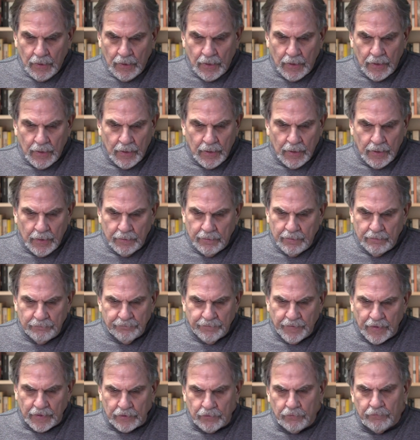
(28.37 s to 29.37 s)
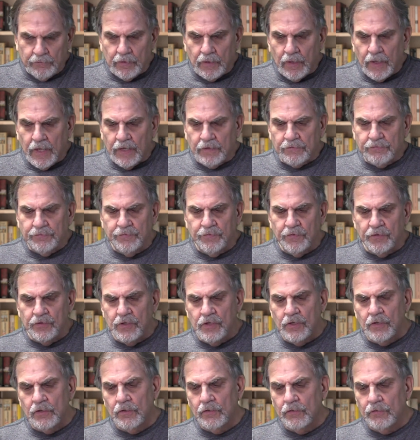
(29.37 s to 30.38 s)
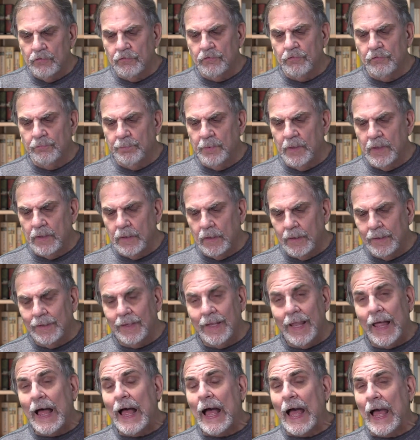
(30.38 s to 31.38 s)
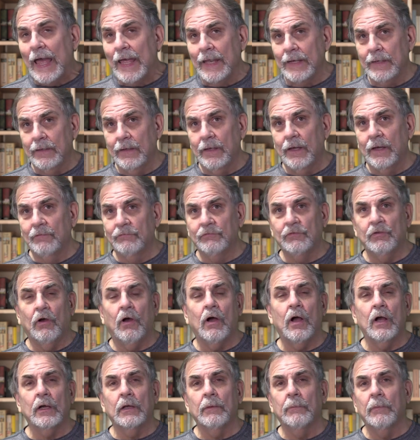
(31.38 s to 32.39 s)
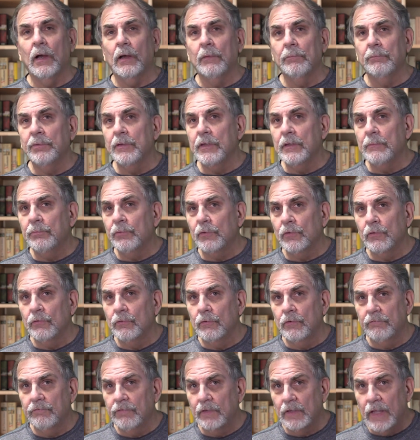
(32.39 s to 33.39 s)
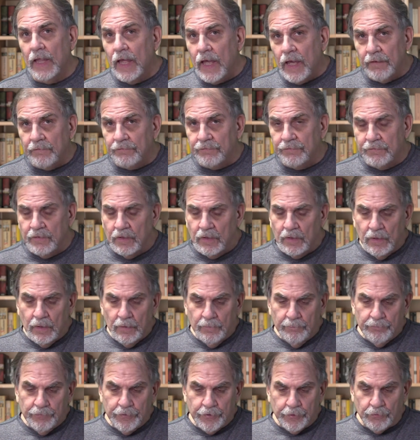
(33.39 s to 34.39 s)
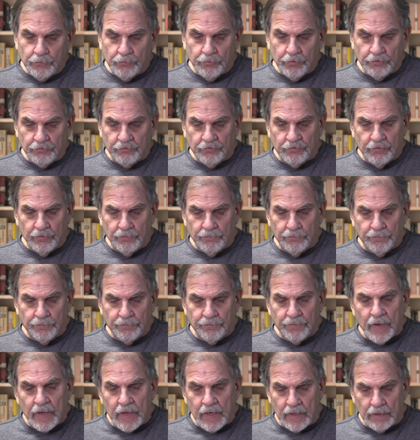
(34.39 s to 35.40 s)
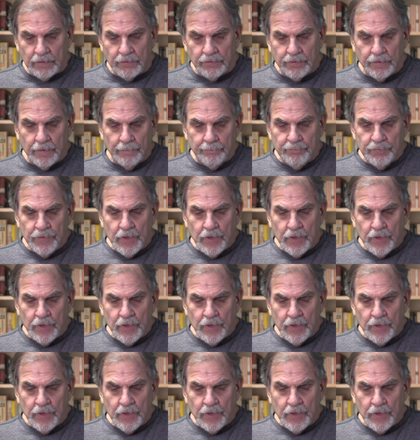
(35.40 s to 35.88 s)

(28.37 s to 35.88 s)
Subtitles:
In fact, over the last few years, there's been a lot of talk about people who have left the Christian faith.